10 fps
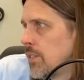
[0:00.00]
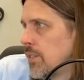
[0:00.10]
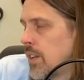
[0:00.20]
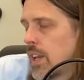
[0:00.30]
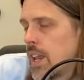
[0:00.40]

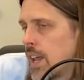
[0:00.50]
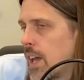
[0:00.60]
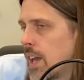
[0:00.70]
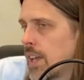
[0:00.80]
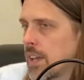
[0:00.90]
And
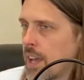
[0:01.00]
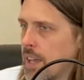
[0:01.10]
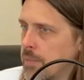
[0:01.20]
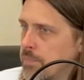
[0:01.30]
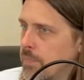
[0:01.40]

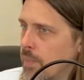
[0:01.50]
I